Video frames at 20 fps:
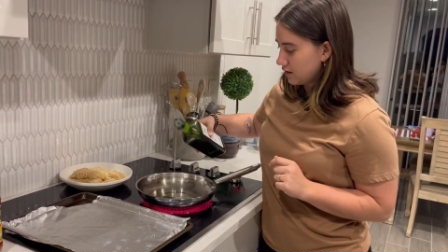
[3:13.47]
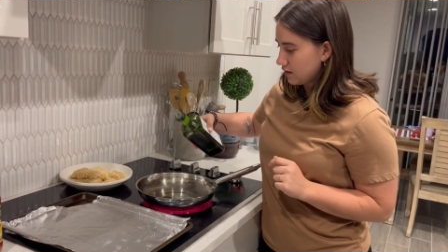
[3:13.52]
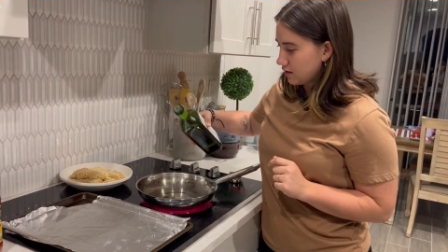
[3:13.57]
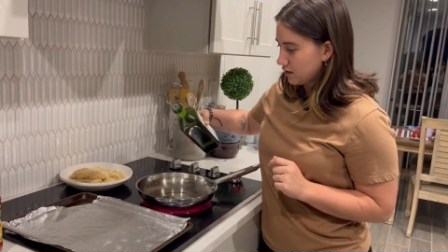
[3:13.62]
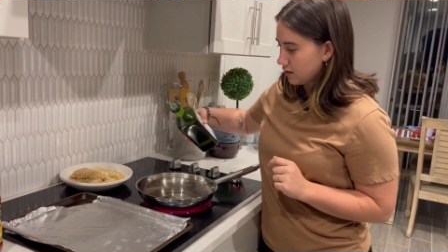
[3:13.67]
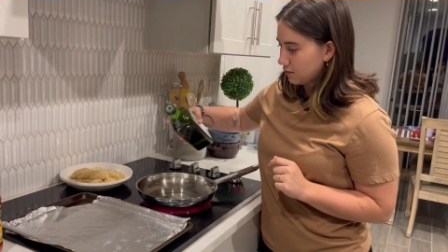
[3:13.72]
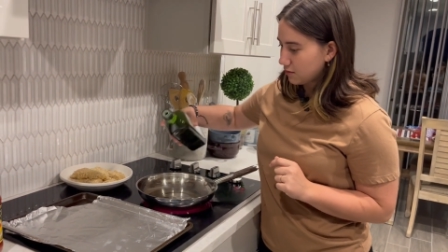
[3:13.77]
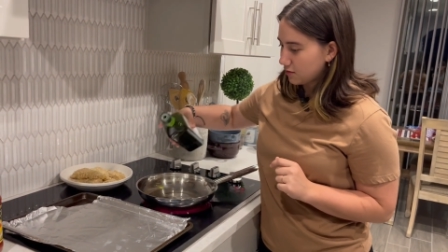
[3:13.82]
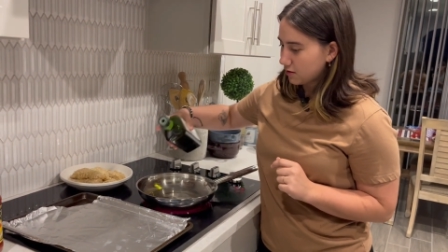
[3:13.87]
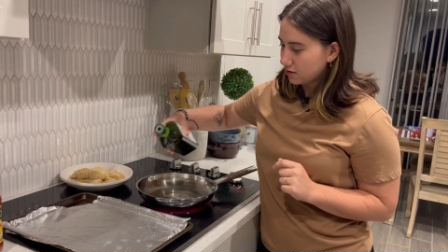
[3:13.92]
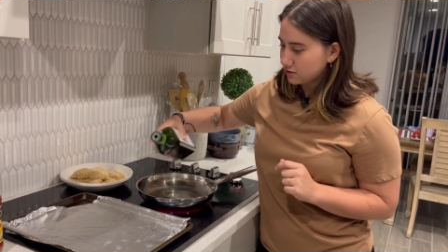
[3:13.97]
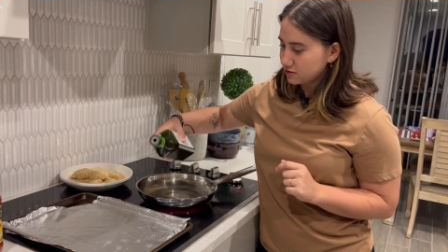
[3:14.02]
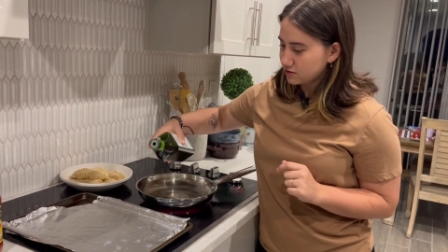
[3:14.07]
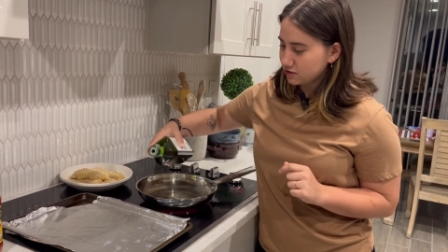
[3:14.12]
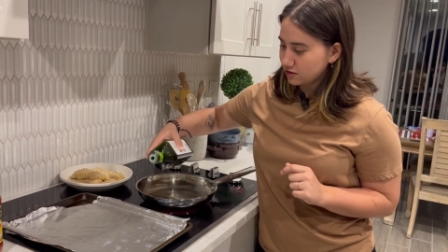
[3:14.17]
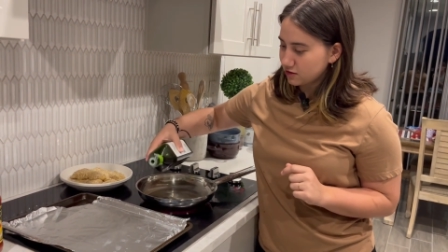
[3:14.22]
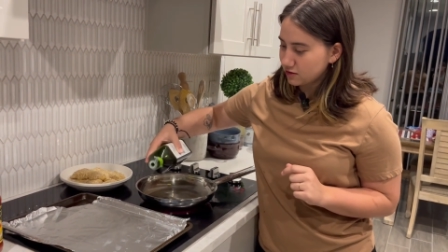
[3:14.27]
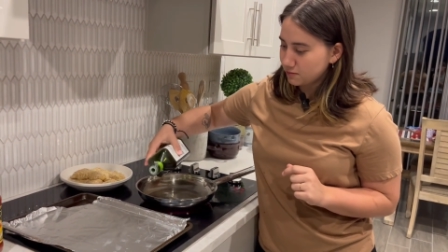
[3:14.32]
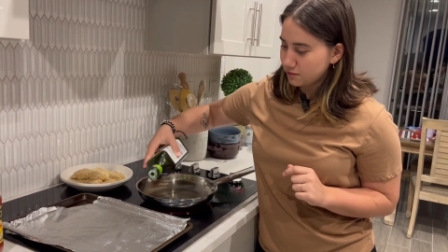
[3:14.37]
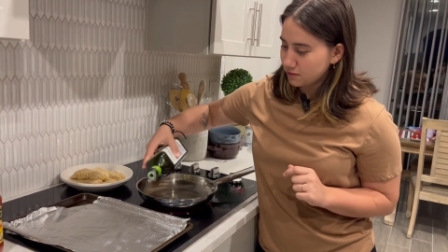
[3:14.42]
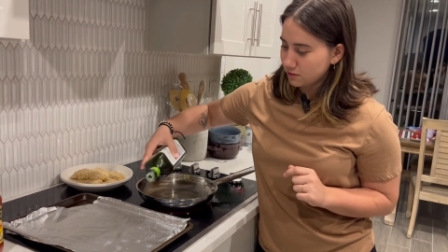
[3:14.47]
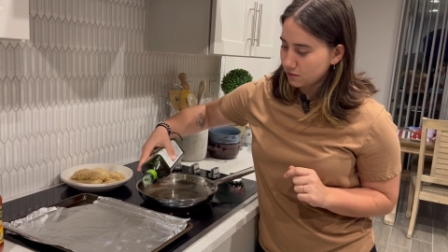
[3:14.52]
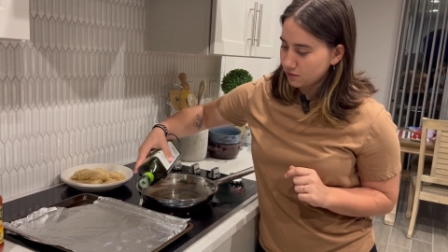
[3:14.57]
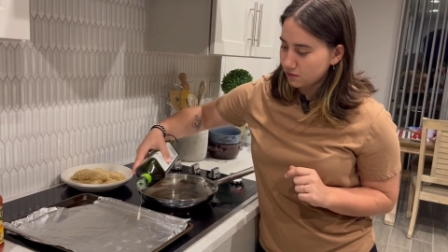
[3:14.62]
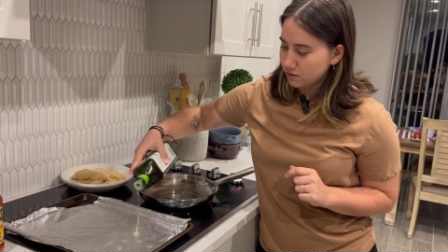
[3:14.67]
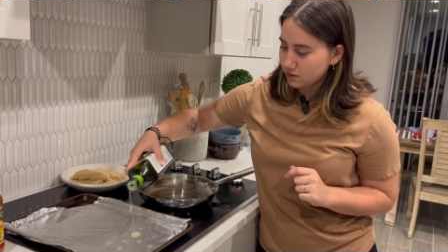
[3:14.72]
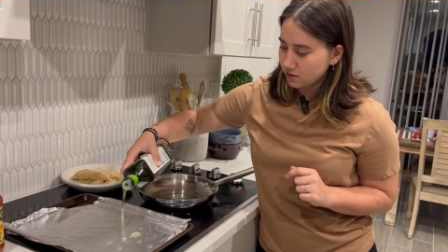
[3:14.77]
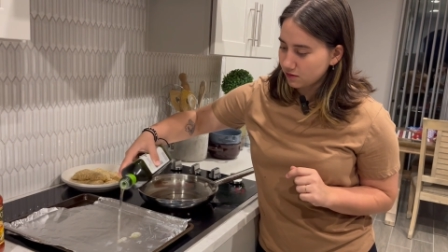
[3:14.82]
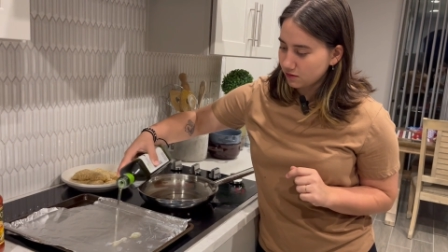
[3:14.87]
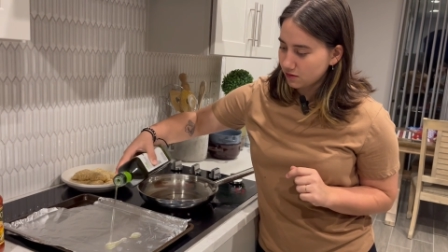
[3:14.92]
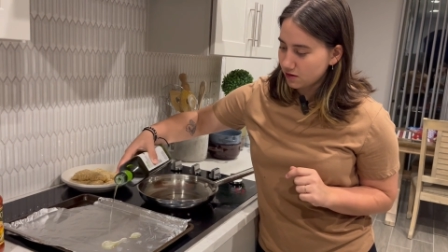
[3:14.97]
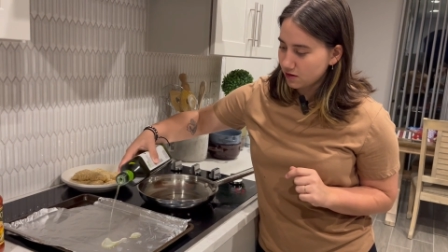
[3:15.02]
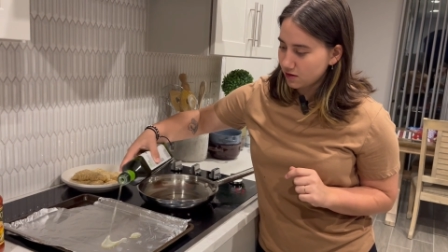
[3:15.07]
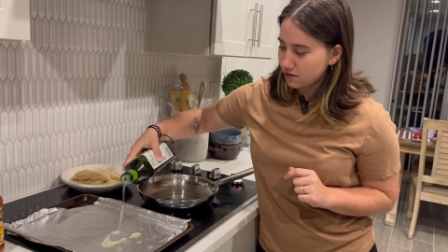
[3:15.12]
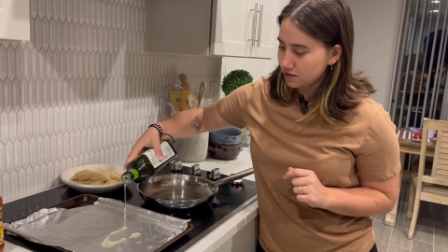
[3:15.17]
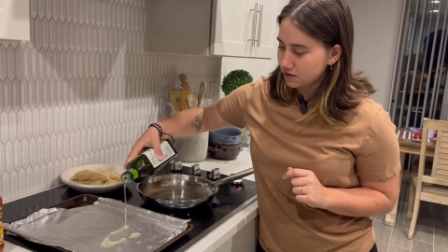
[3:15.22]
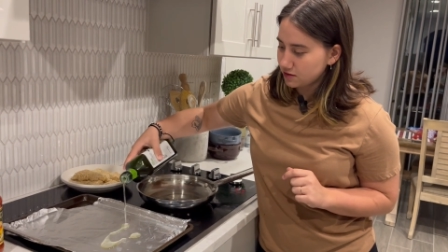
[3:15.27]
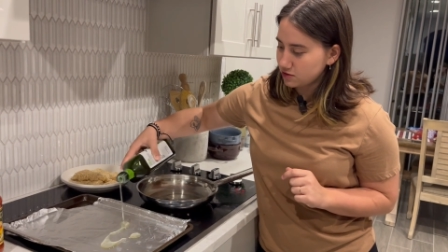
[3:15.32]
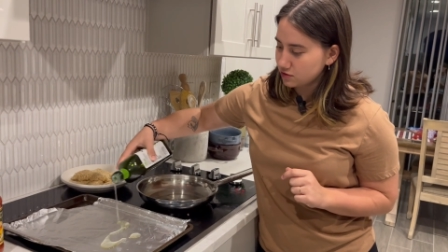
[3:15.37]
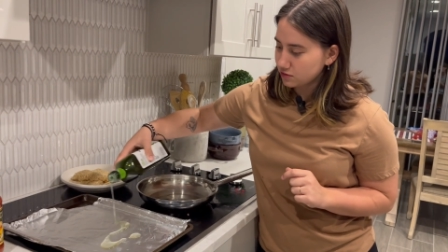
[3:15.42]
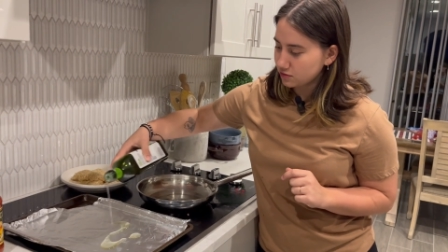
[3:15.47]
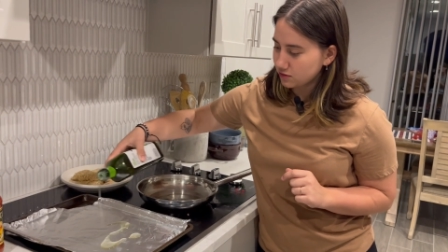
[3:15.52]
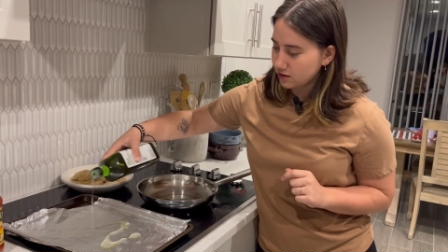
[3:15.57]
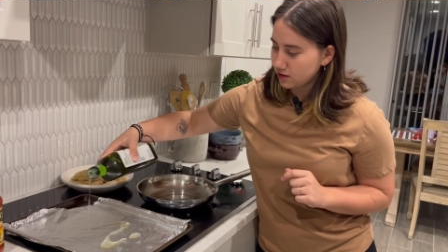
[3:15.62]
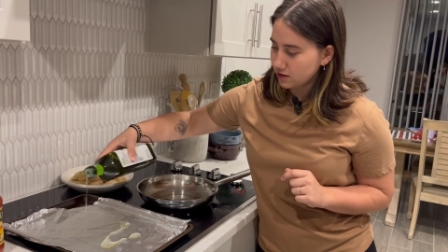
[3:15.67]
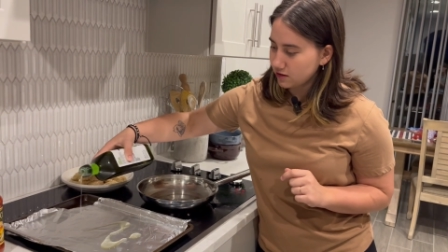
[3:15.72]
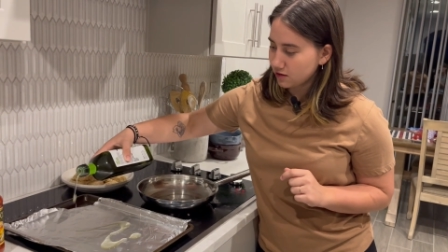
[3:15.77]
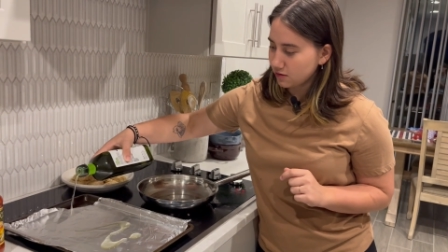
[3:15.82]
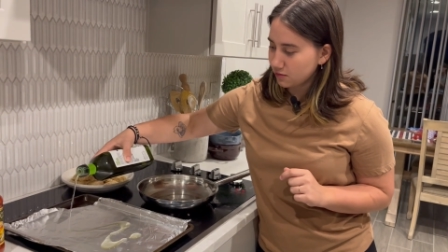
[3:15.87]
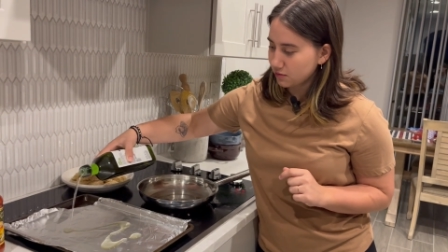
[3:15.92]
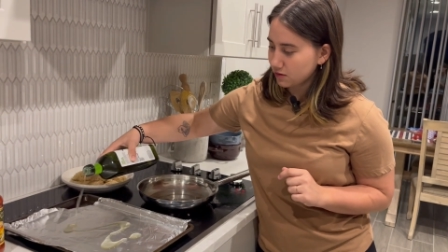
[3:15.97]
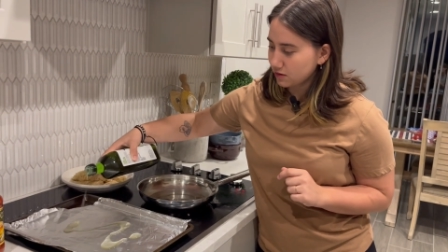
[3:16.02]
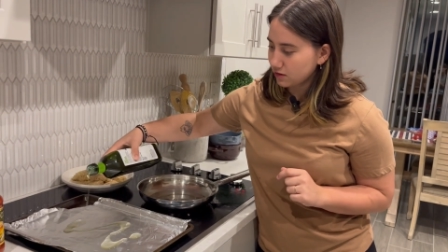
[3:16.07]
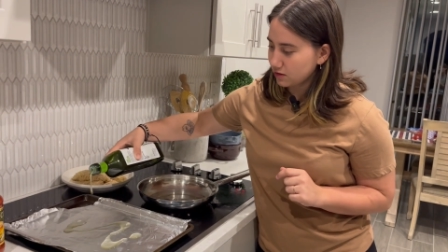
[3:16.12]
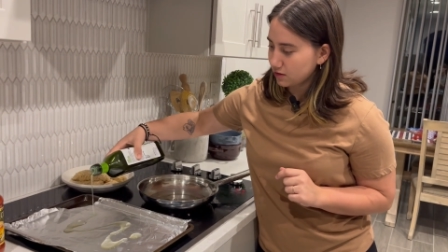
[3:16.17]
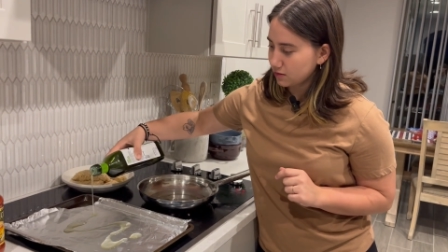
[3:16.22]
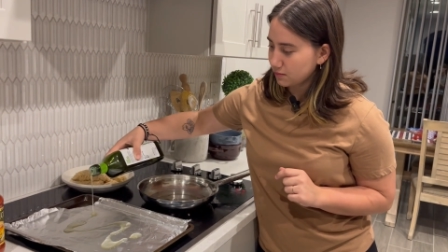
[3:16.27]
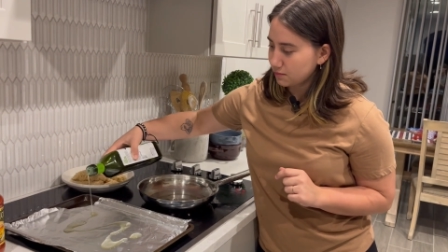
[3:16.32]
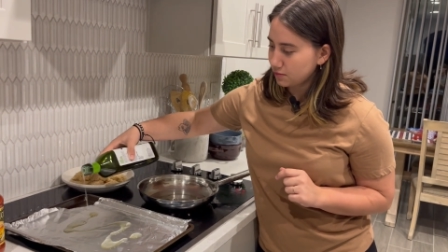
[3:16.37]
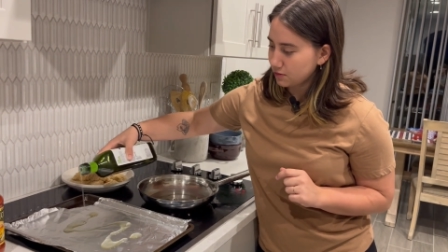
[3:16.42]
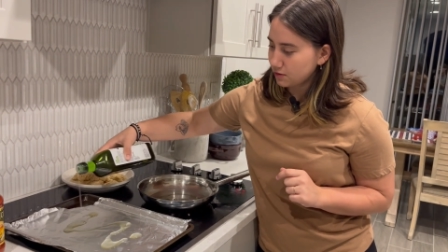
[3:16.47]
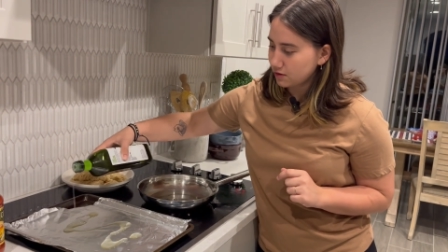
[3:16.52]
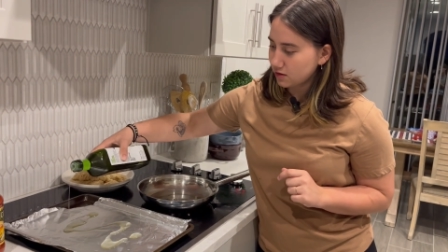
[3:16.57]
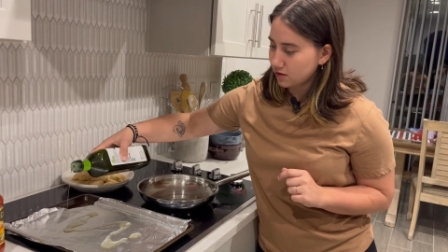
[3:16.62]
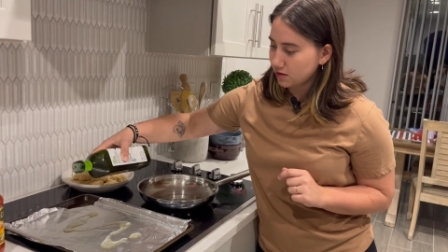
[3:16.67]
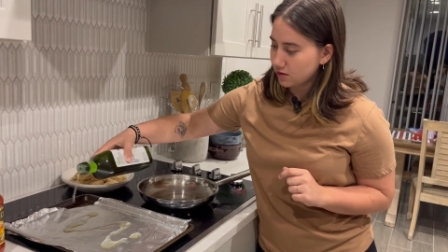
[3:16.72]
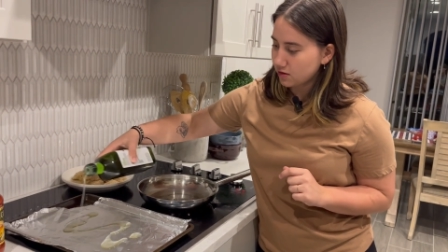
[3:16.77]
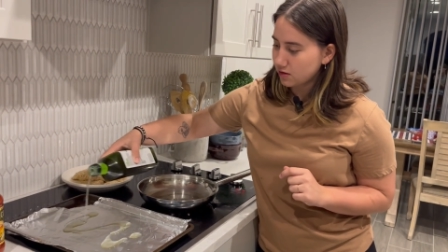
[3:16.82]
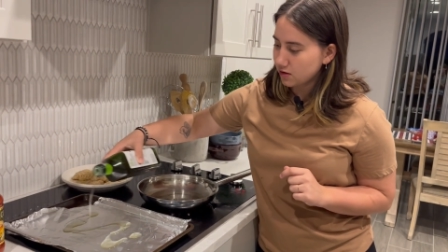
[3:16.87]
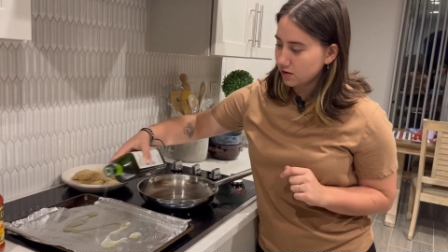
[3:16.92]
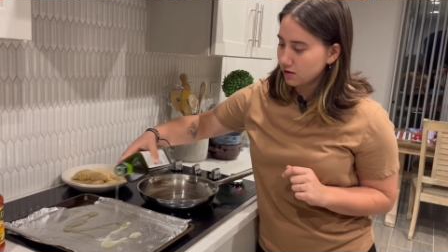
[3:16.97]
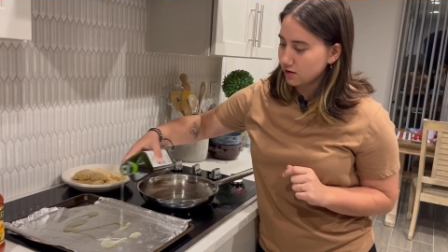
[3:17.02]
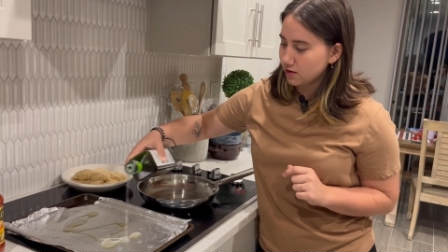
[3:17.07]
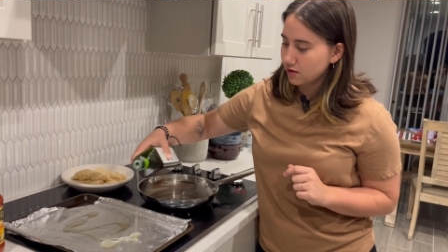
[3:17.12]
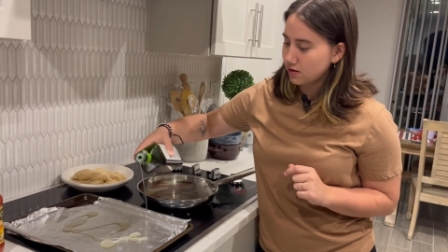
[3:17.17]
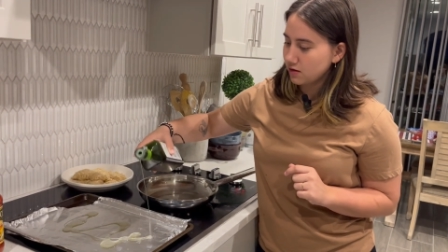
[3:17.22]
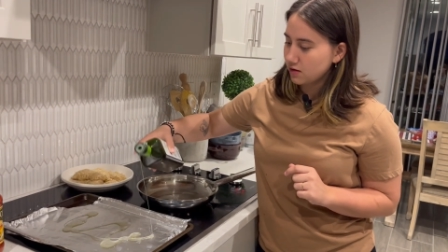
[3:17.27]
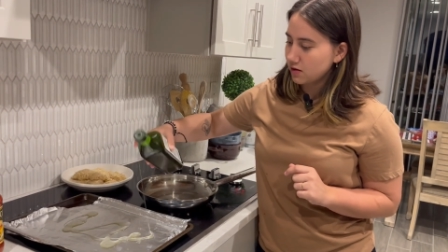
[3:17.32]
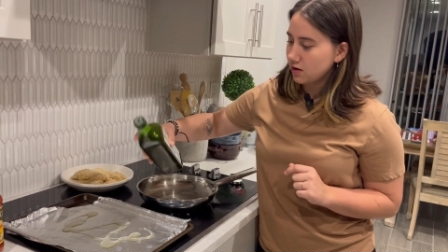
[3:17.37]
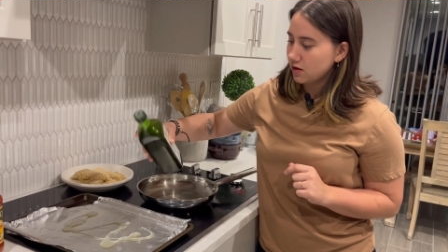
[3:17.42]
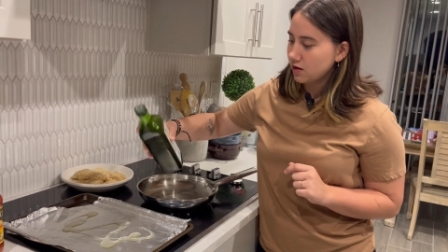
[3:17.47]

And we're also gonna put oil on the tray that we're gonna put our